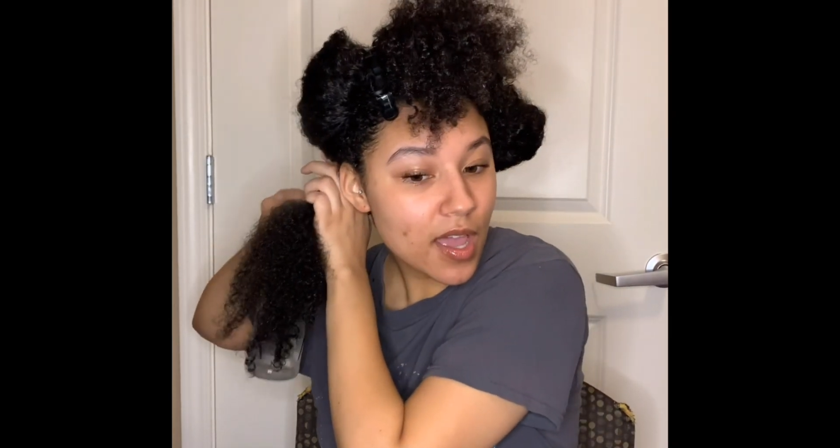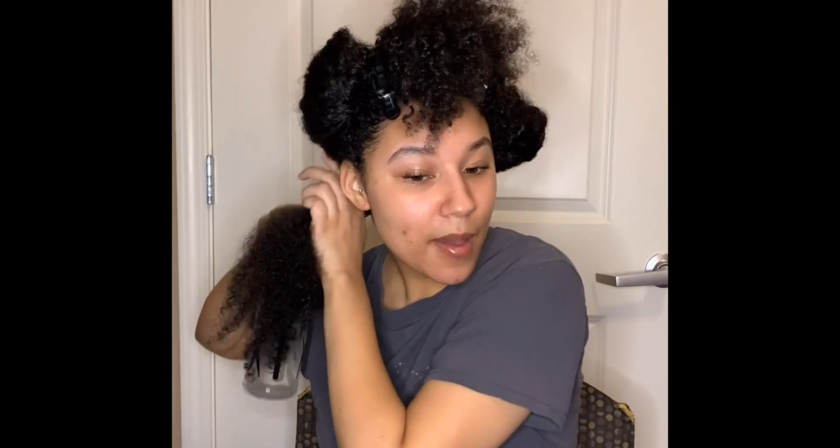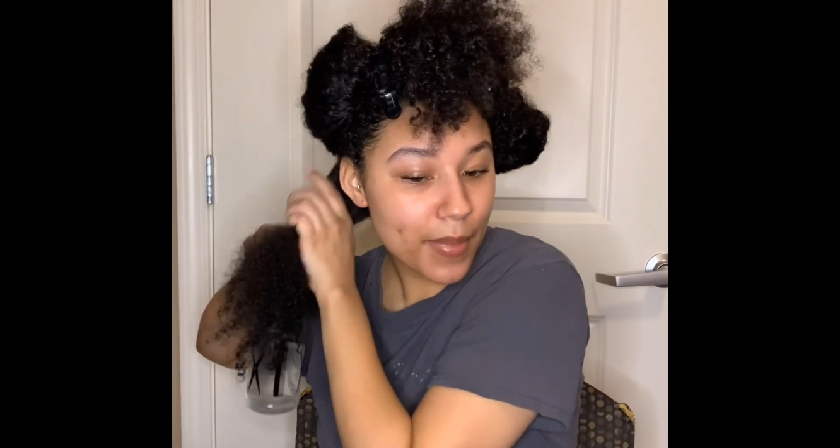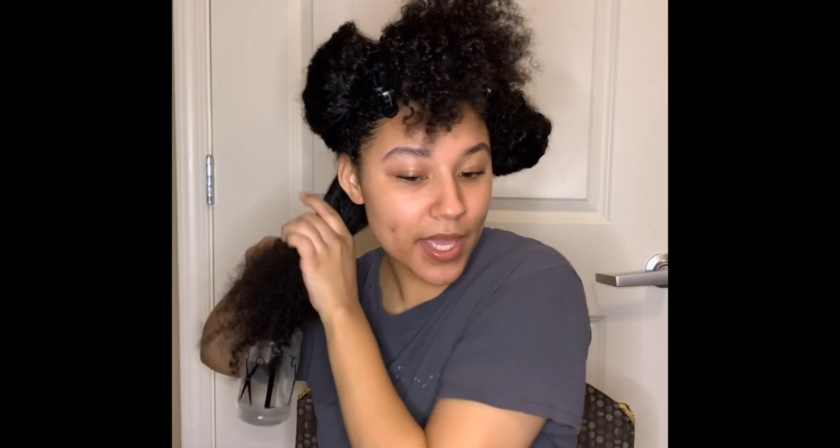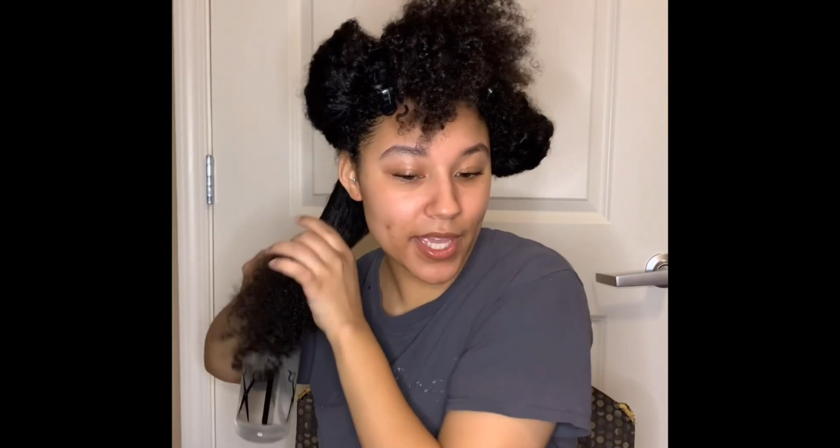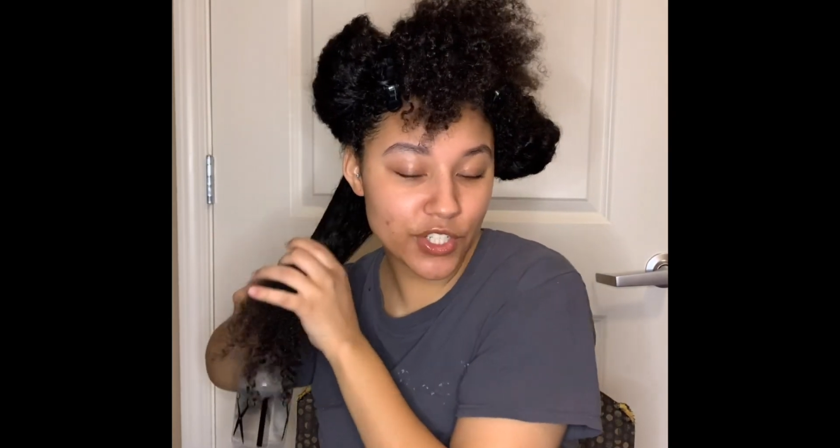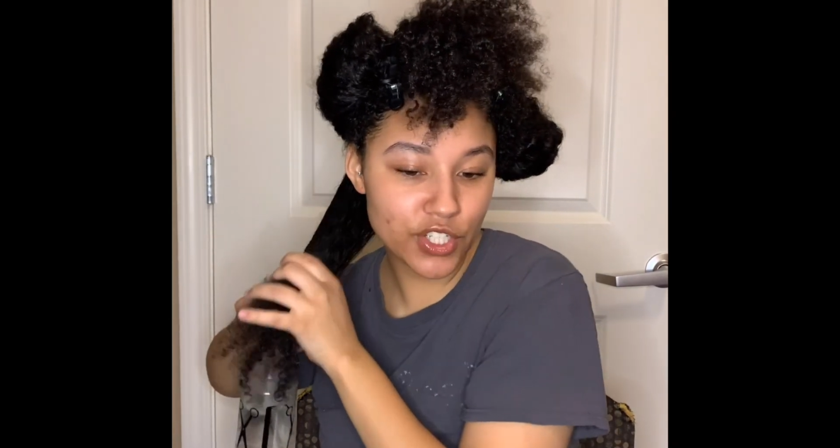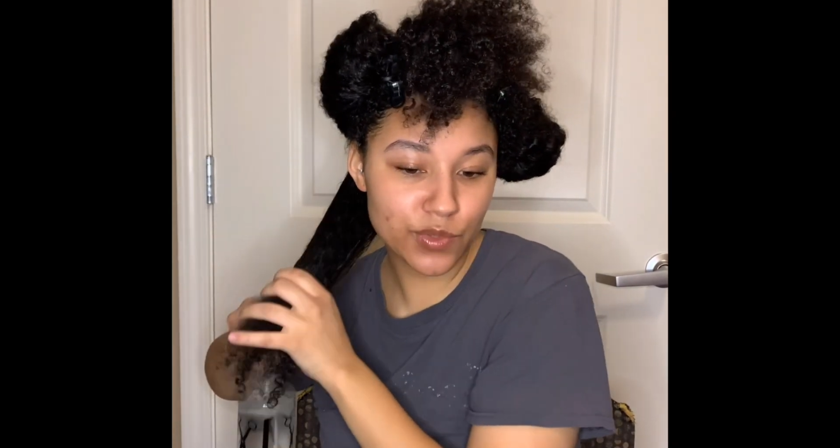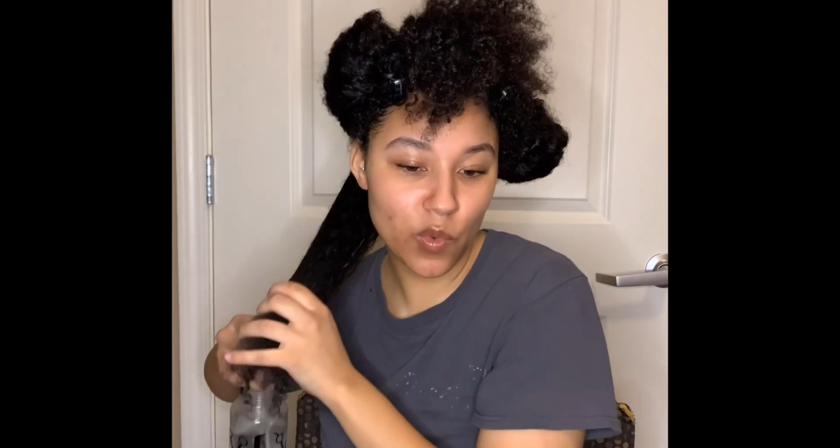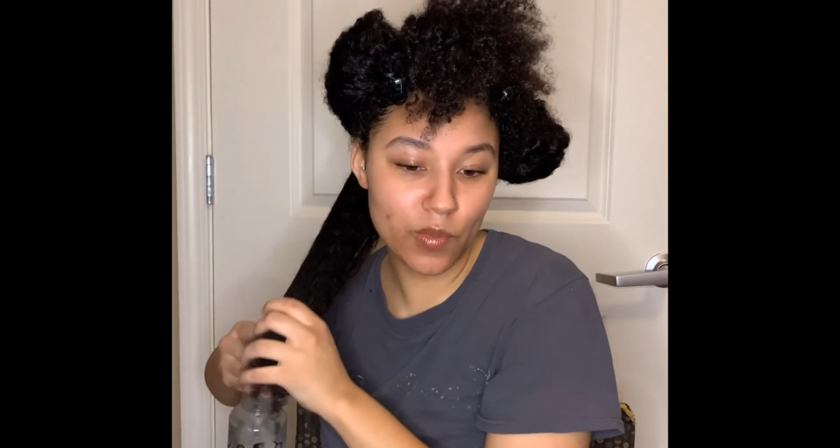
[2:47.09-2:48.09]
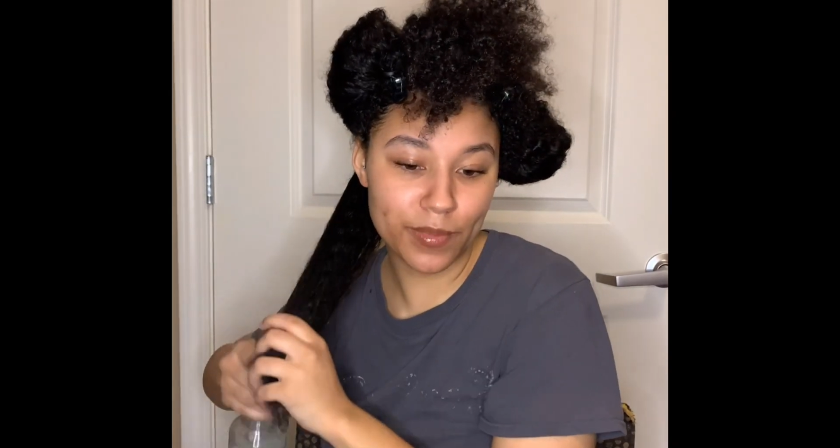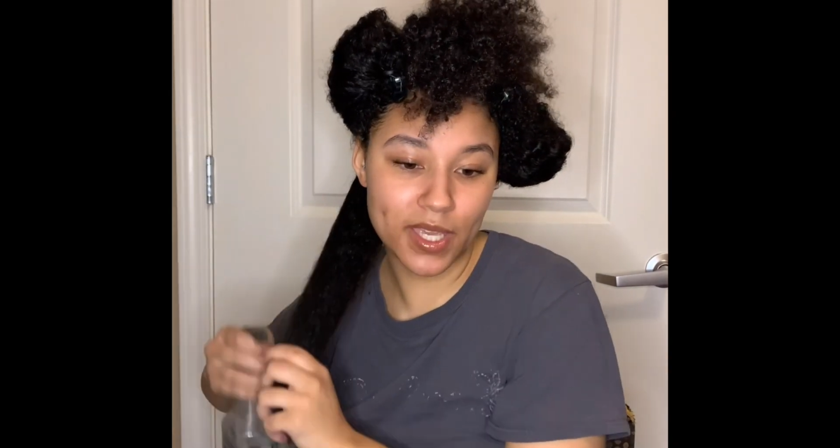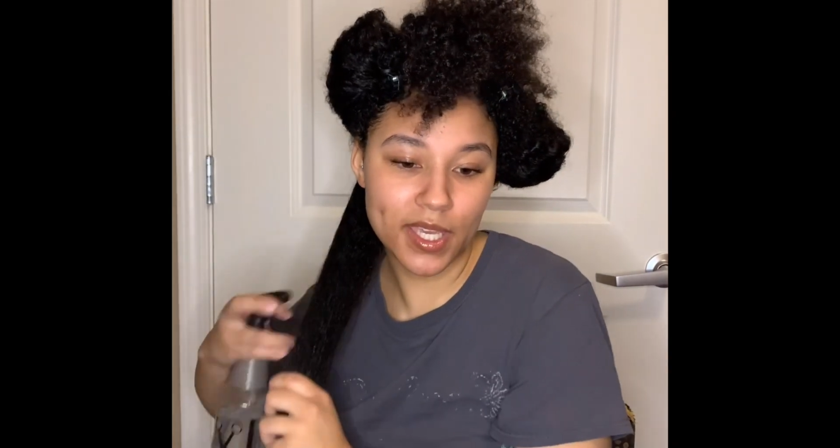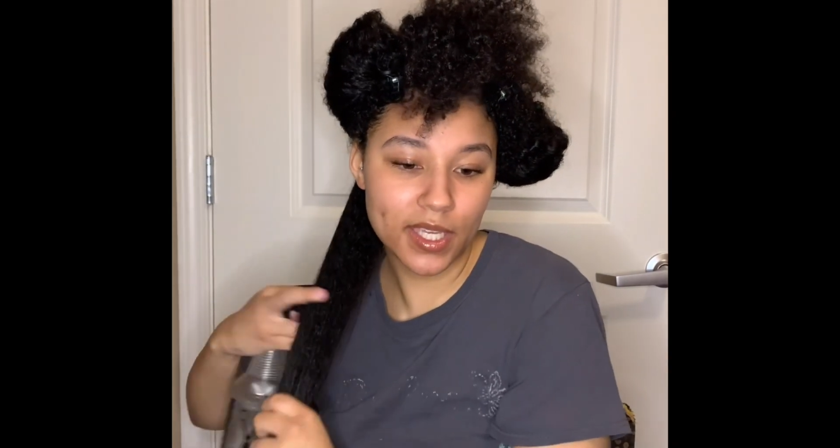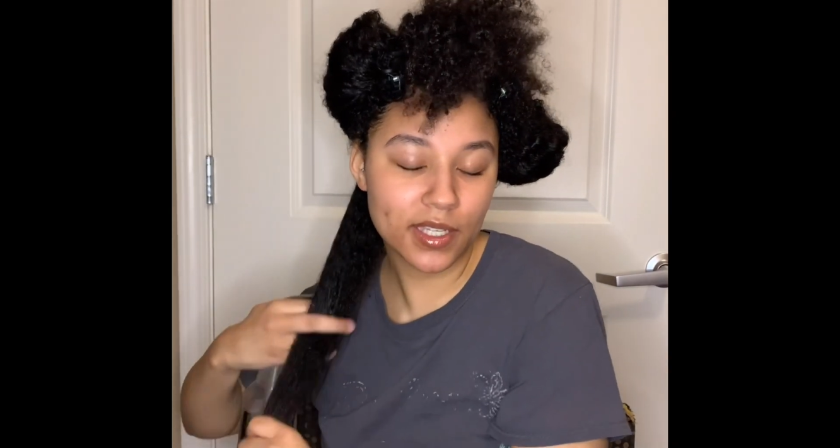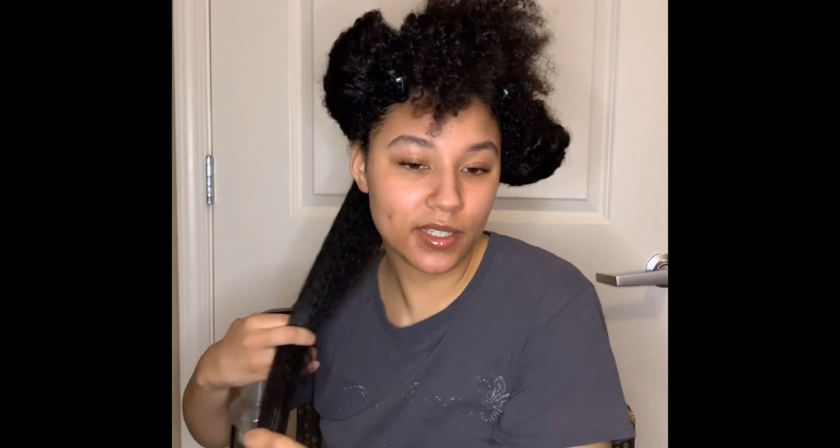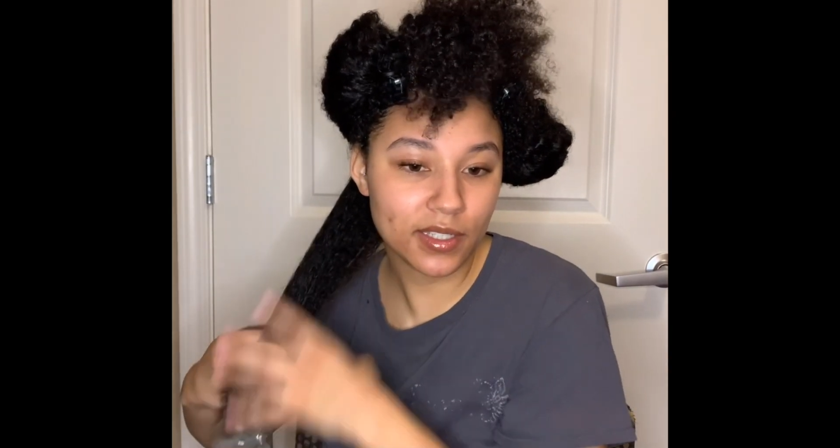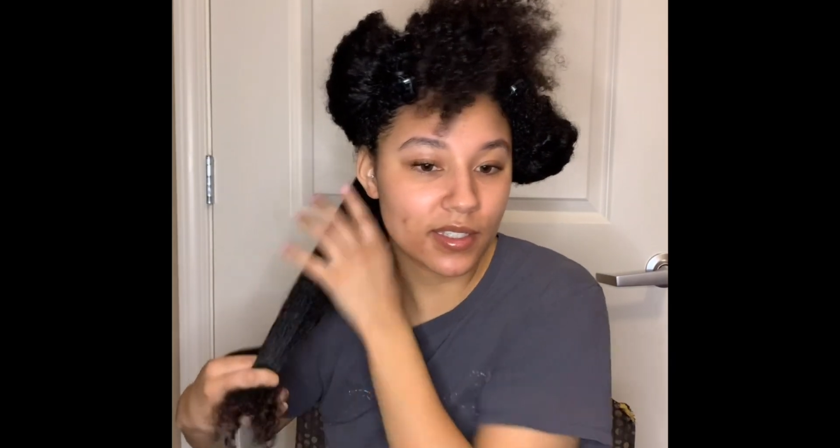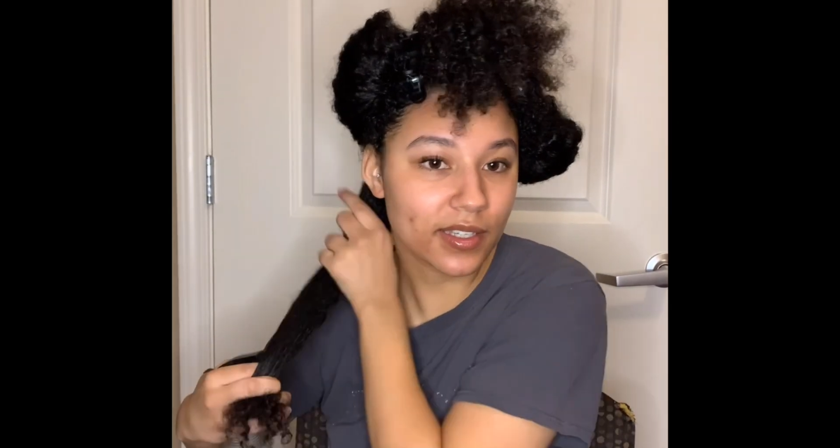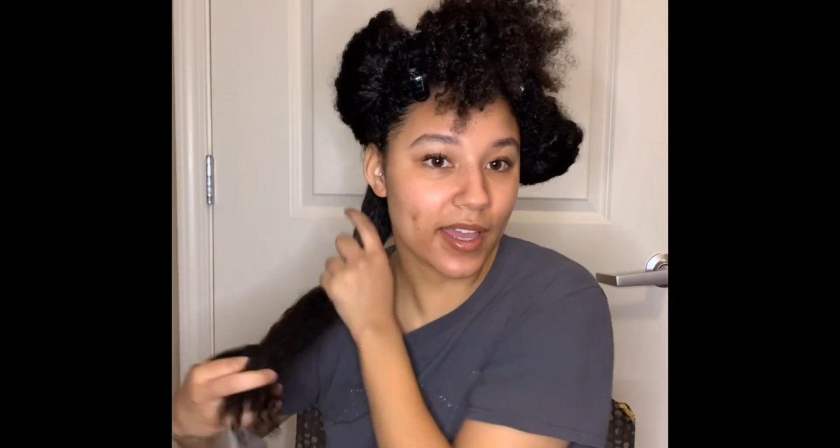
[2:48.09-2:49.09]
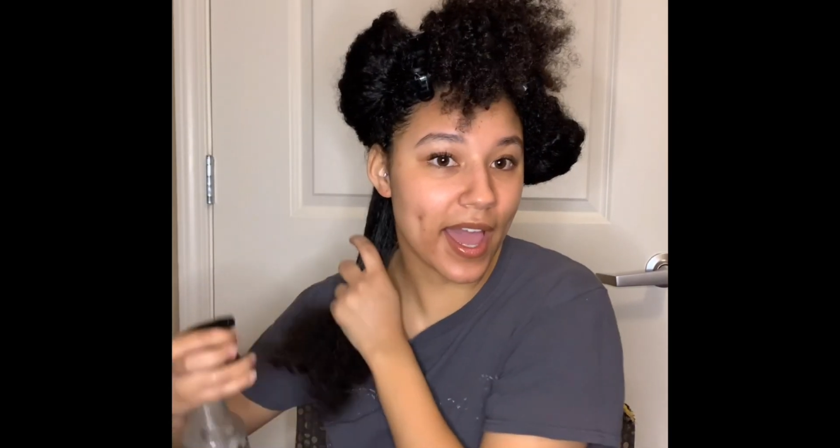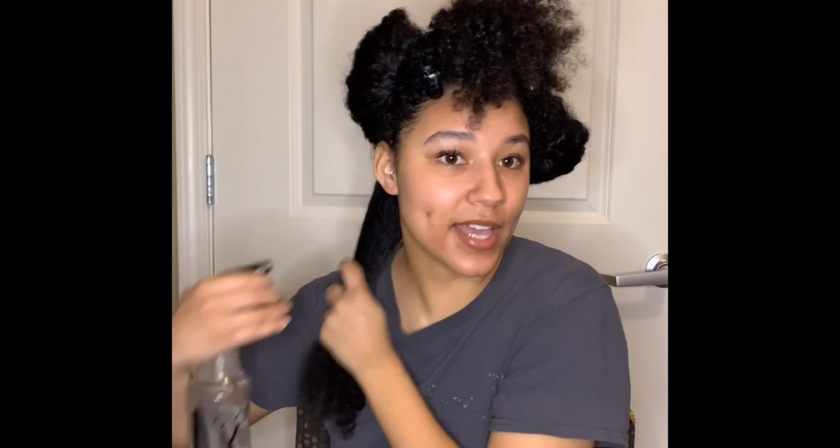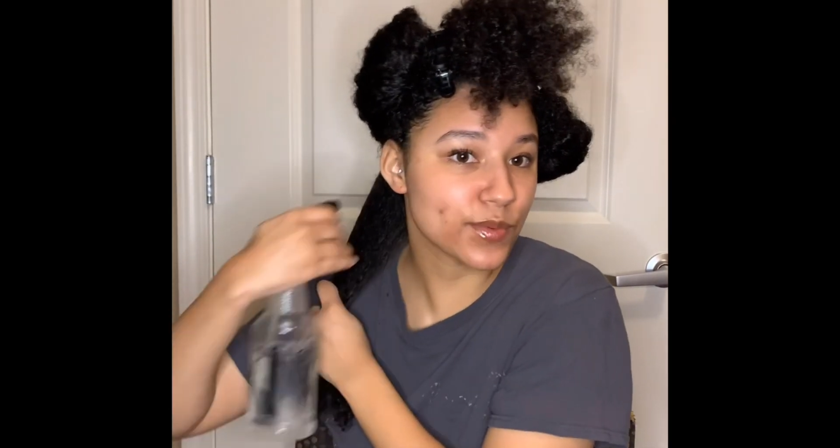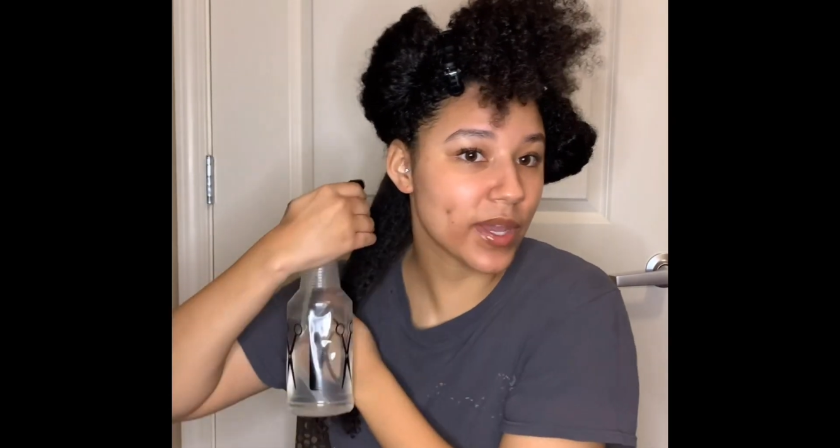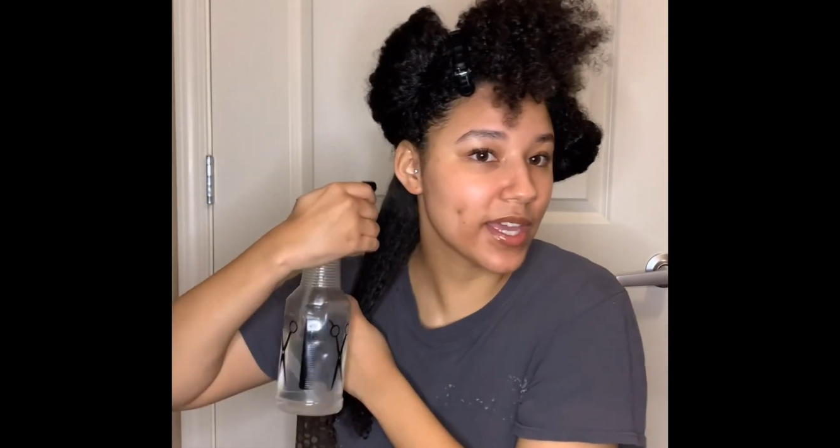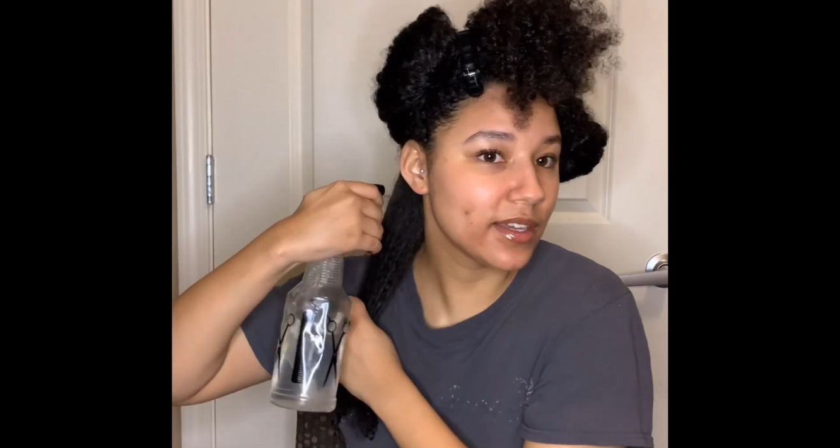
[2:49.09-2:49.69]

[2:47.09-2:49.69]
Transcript: but it just won't be as wet.